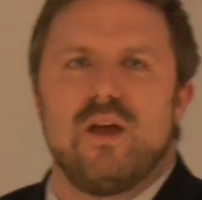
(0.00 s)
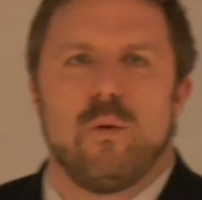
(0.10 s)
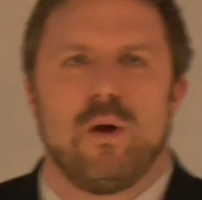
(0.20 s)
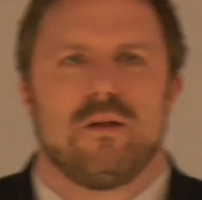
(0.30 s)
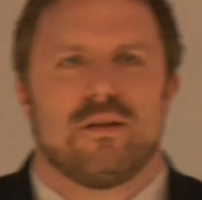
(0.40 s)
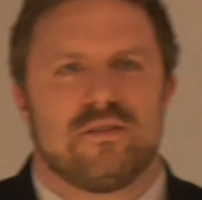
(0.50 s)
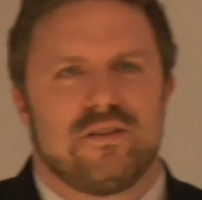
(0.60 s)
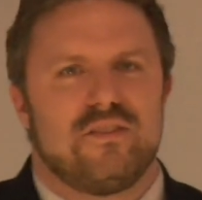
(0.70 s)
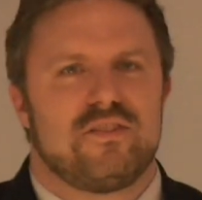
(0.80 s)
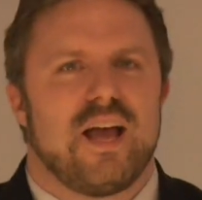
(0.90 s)
Well,
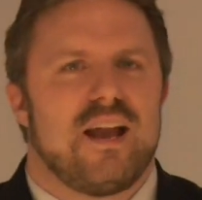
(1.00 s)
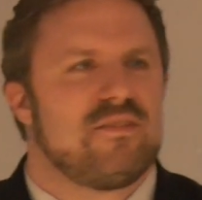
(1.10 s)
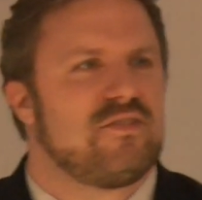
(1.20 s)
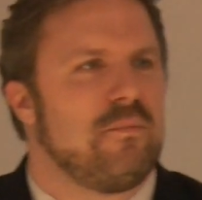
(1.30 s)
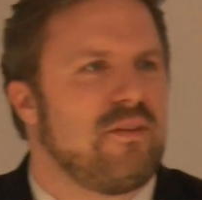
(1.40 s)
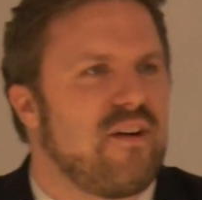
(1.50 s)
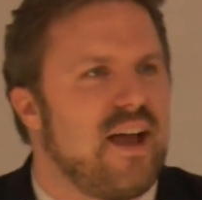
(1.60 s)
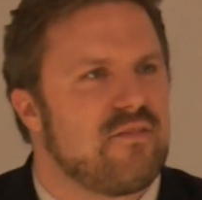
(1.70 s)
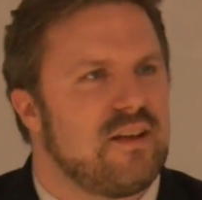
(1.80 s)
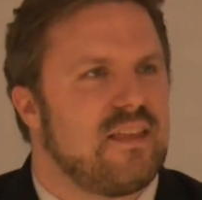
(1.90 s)
just to kind of simplify
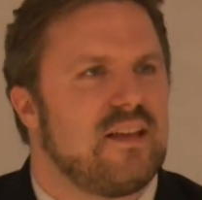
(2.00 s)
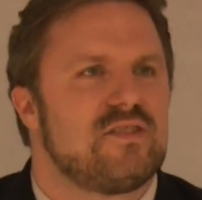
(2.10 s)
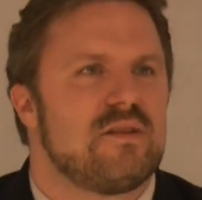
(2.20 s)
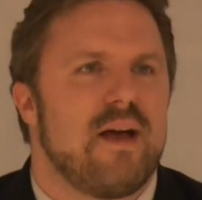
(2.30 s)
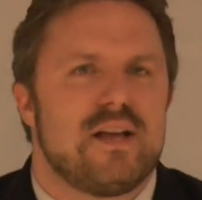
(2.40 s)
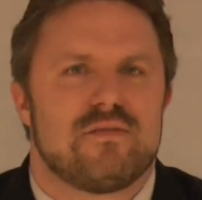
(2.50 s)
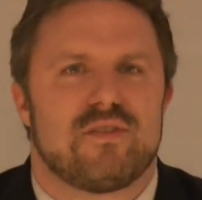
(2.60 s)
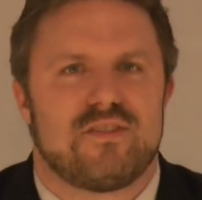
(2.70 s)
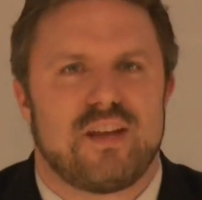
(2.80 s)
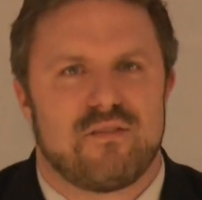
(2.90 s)
everything, just imagine for
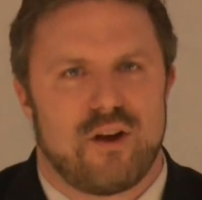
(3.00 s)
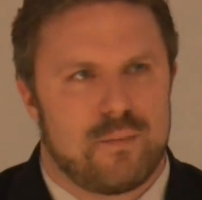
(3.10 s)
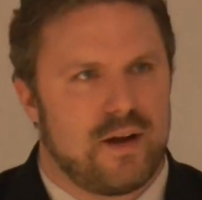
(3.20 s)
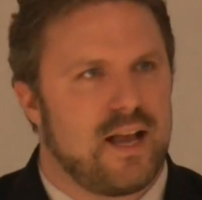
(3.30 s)
the sake of argument,